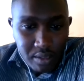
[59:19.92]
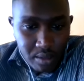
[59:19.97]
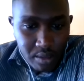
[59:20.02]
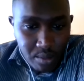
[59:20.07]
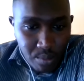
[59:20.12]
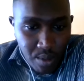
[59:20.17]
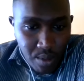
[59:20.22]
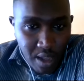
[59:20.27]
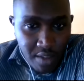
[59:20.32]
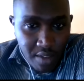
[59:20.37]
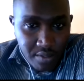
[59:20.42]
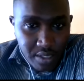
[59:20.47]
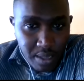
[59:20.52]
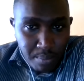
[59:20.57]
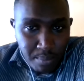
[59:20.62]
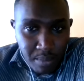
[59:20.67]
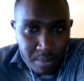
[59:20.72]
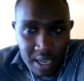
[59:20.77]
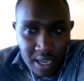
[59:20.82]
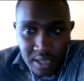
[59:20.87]
we have
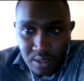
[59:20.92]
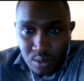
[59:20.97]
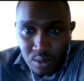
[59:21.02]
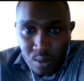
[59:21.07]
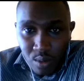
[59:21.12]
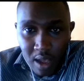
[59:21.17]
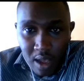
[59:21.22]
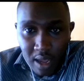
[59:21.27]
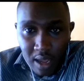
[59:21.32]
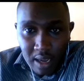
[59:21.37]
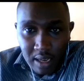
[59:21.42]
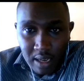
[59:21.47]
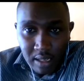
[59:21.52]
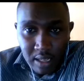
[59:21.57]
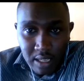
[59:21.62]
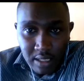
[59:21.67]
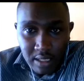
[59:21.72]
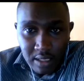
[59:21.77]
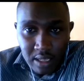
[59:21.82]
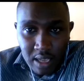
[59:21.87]
some guys who are
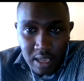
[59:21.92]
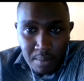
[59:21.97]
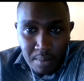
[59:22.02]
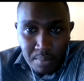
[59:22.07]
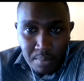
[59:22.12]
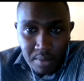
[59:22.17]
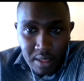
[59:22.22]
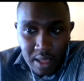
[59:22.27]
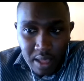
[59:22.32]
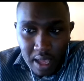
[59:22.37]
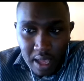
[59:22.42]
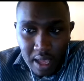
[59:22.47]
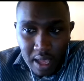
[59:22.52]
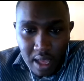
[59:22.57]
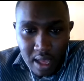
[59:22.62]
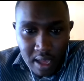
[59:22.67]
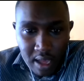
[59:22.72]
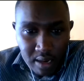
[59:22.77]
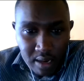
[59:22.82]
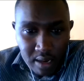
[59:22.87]
raising up their
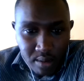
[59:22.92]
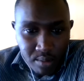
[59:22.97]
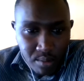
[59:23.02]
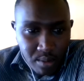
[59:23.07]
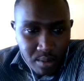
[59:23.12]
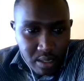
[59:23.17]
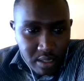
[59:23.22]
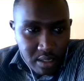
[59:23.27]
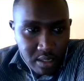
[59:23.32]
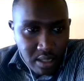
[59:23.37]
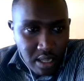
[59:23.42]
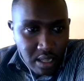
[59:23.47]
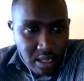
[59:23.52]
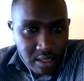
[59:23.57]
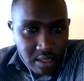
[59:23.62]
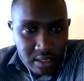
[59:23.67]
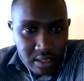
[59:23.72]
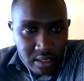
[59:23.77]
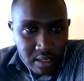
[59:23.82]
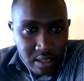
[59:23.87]
hand. Who is
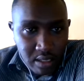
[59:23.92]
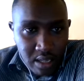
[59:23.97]
this?